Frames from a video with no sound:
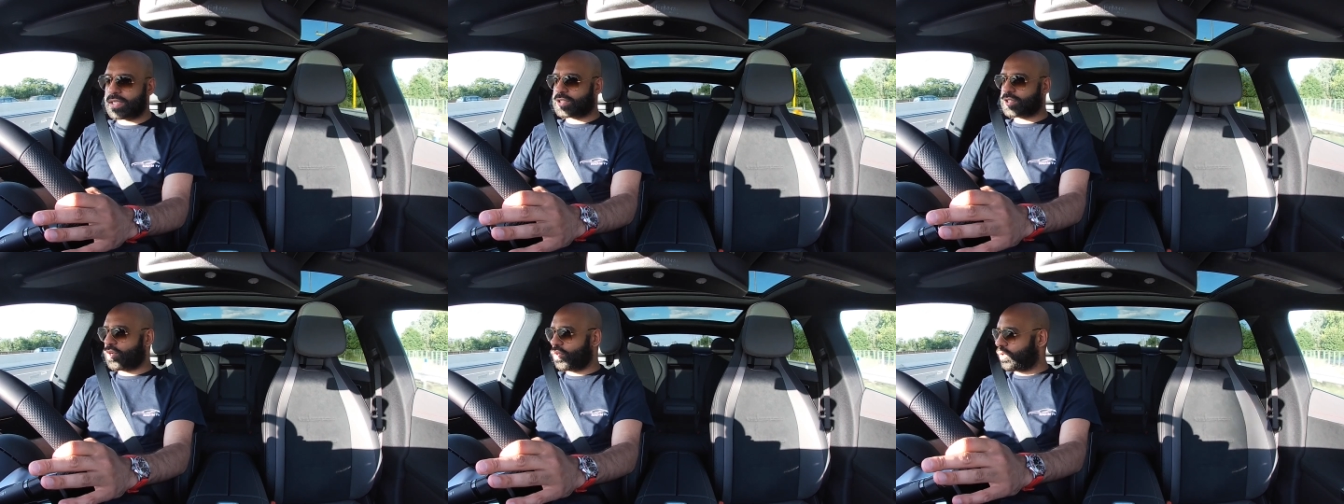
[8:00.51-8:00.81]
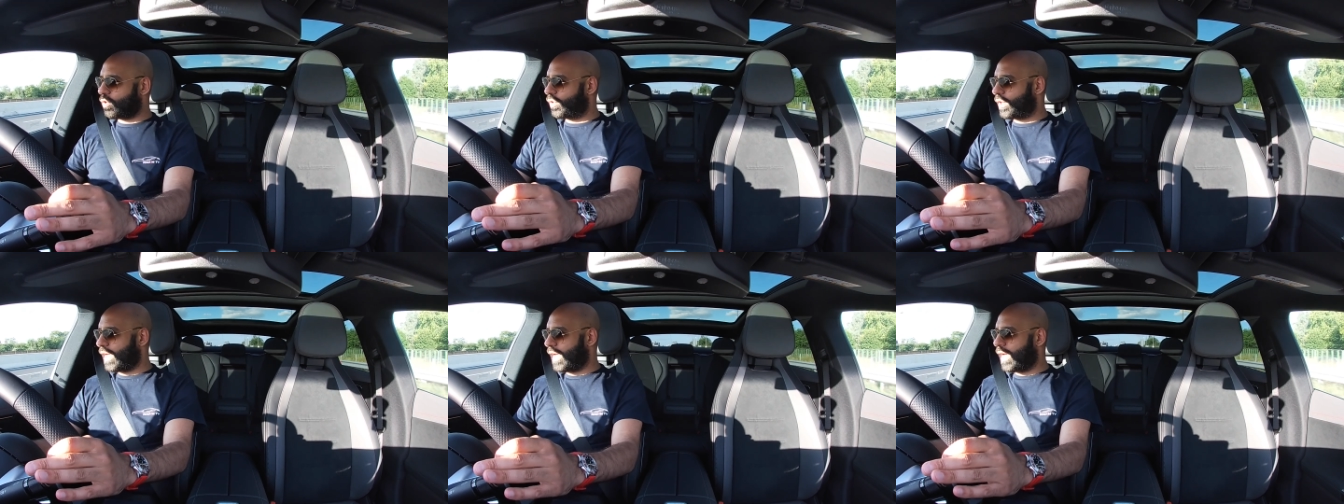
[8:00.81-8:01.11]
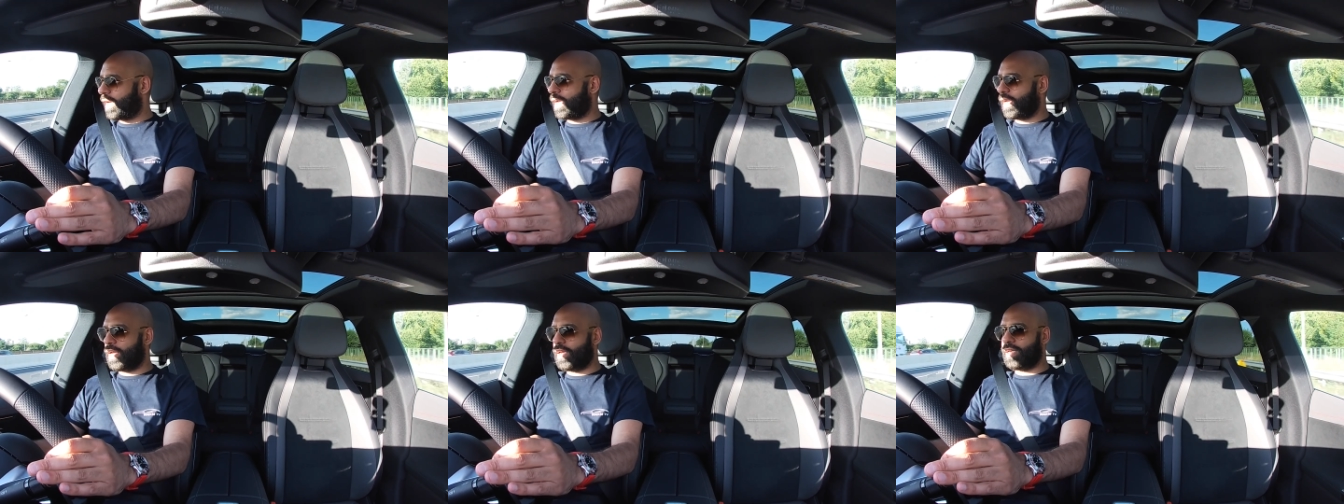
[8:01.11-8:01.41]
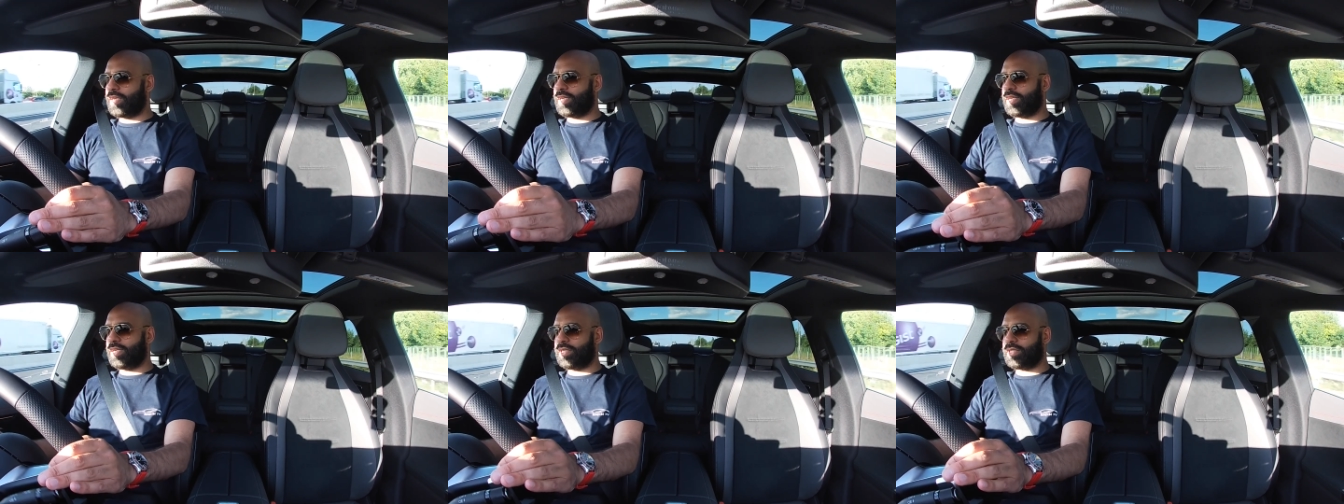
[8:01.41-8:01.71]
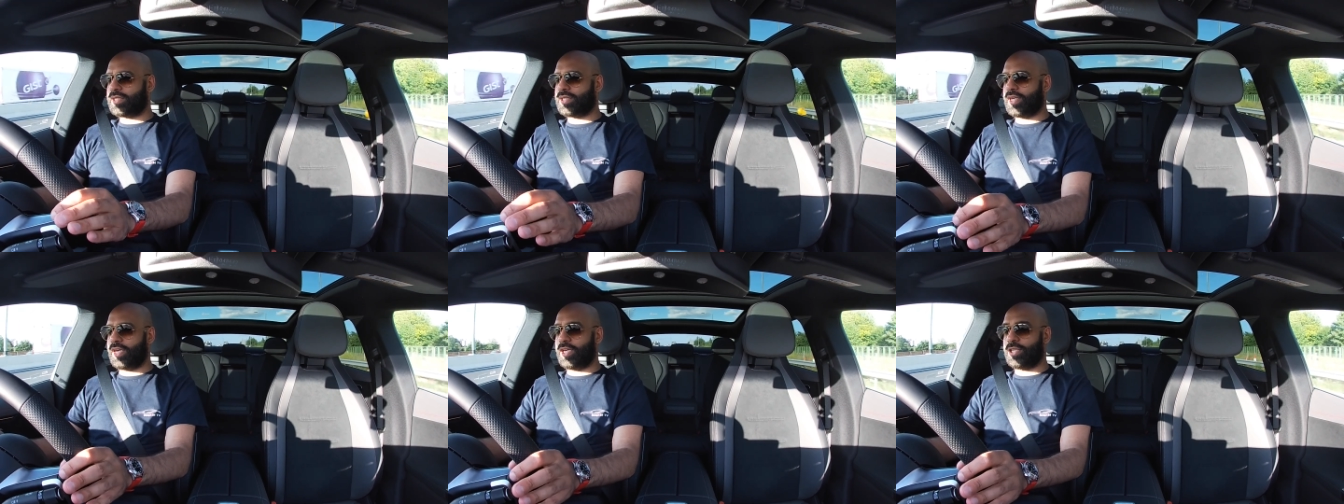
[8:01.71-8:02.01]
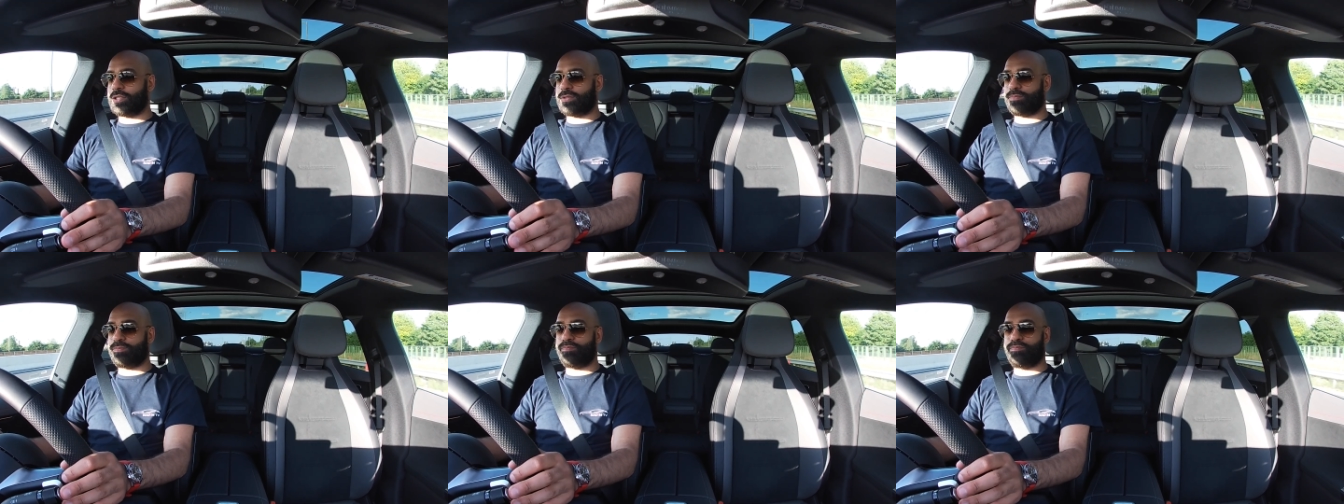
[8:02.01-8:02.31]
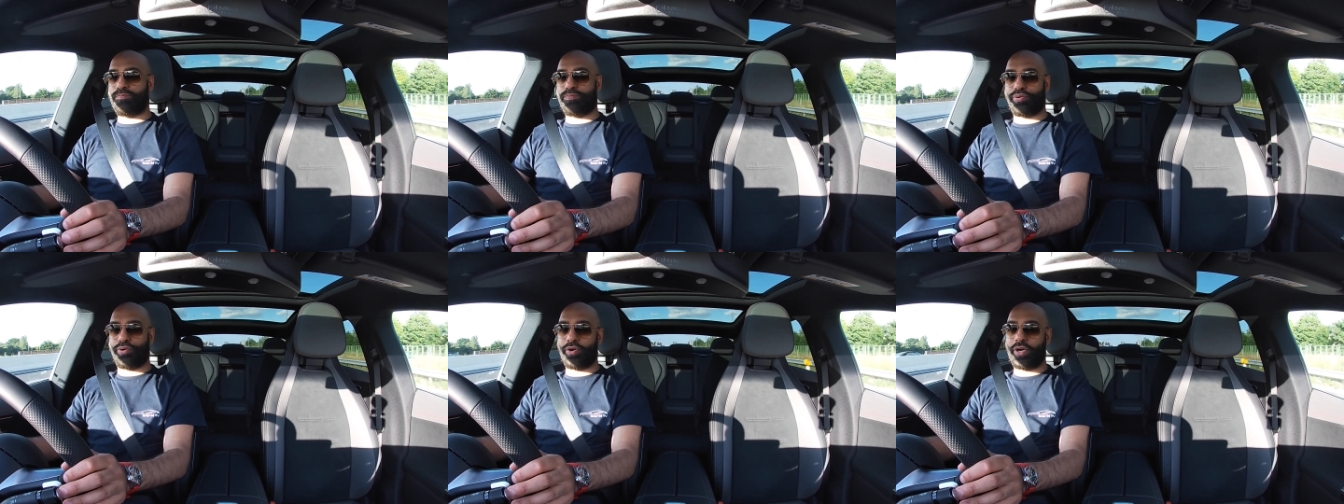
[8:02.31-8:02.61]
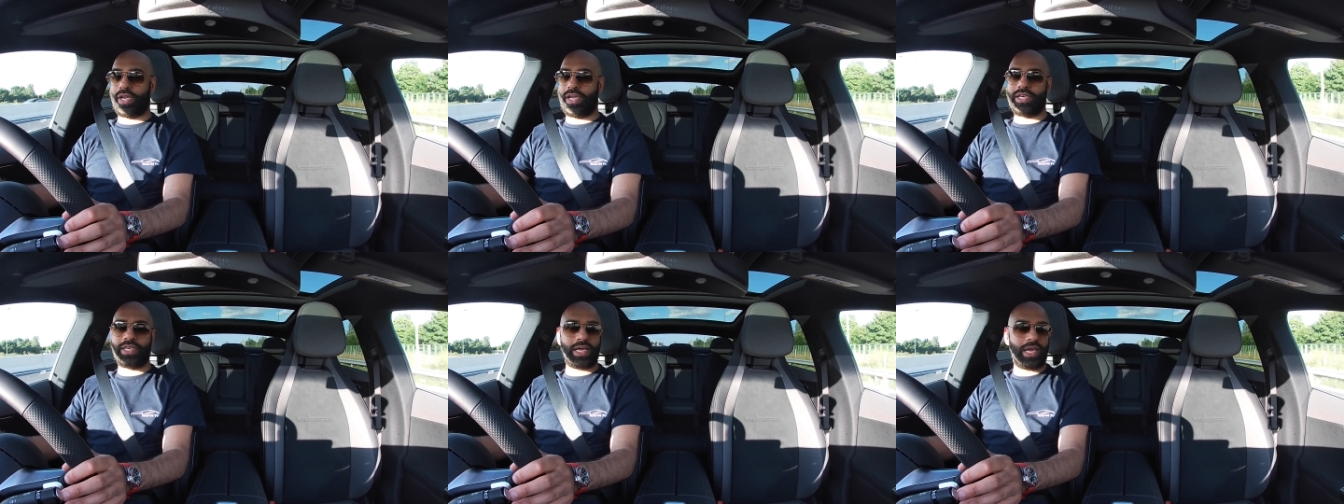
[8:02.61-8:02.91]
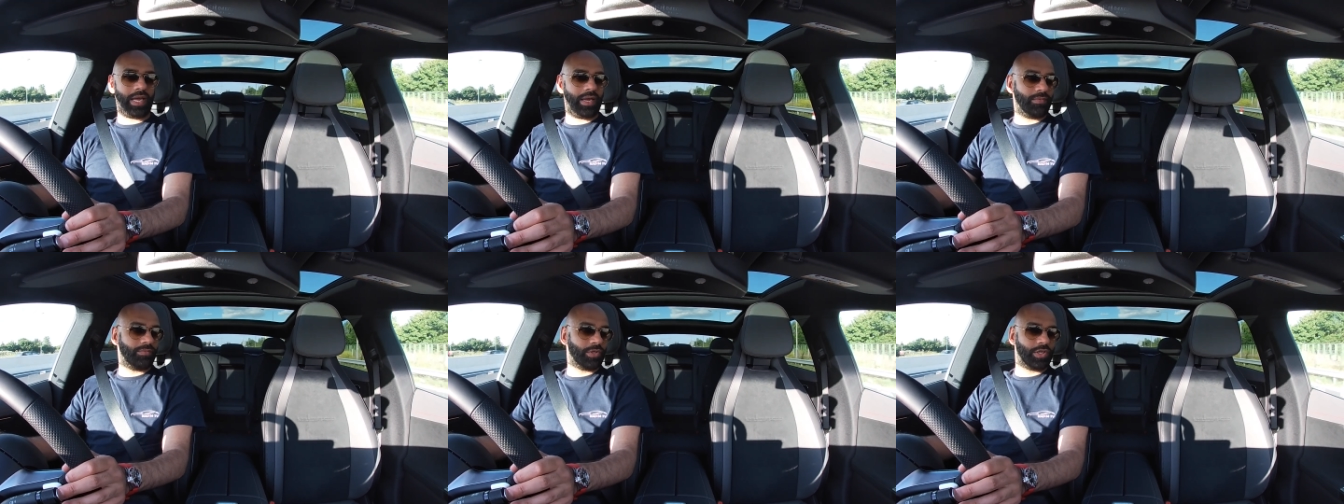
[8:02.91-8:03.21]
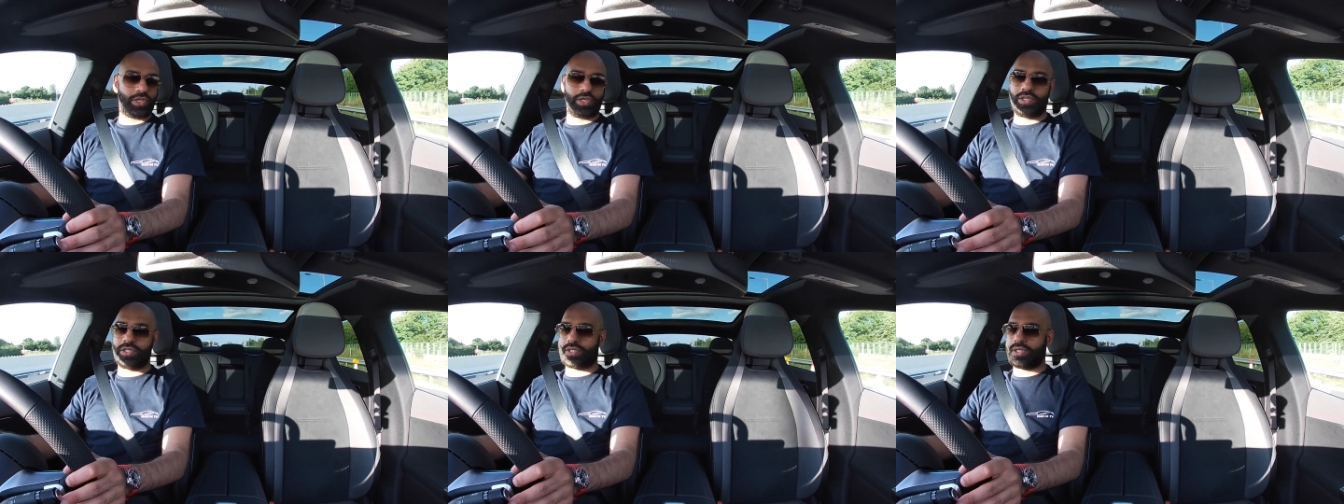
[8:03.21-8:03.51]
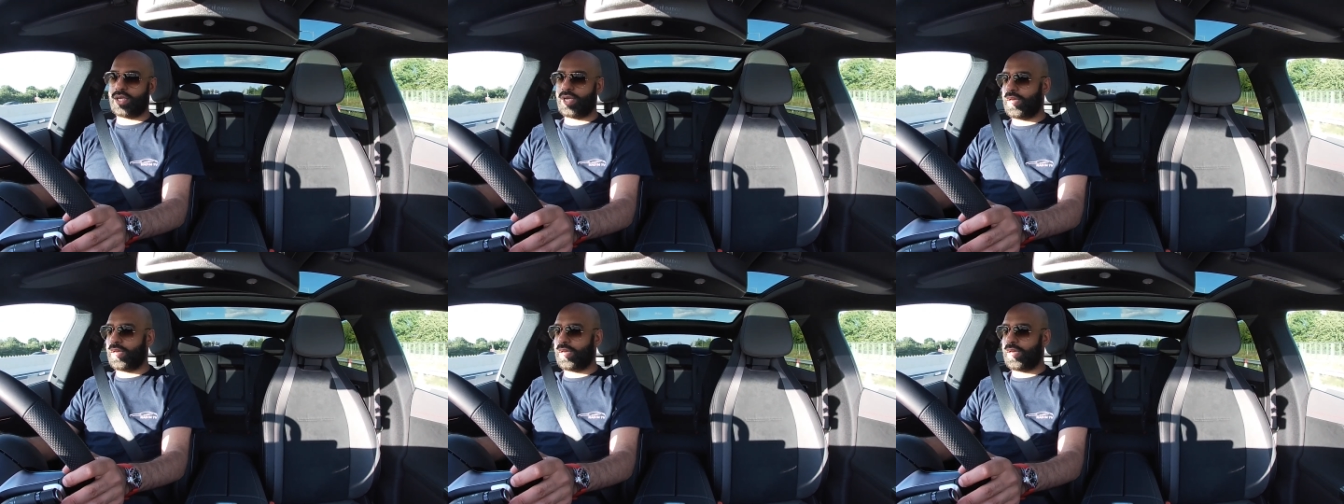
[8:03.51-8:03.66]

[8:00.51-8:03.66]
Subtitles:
it's got on here is pretty damn good.